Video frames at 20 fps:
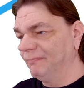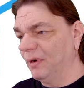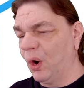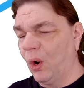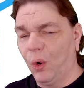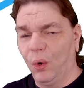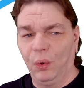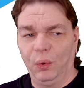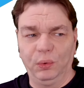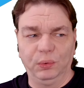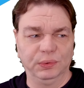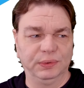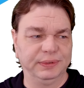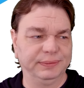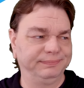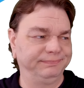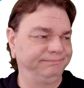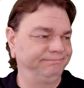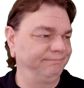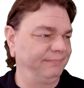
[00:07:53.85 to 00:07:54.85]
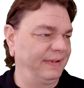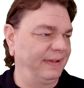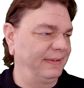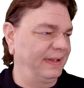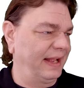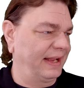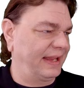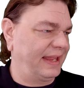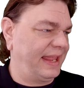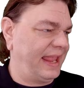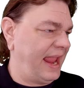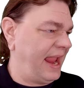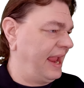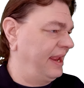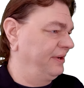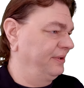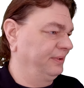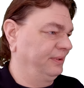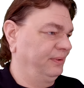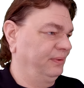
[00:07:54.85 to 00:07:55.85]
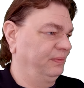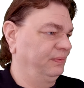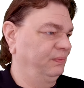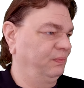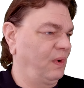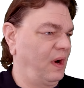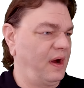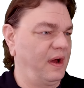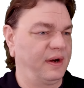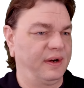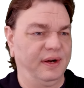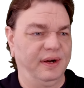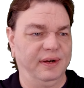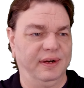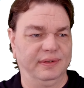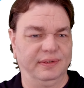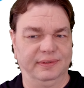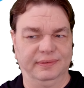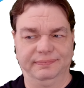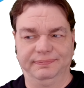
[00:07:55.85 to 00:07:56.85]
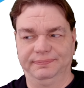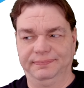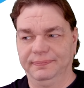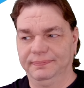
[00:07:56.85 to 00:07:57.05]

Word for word: hold a candle, water,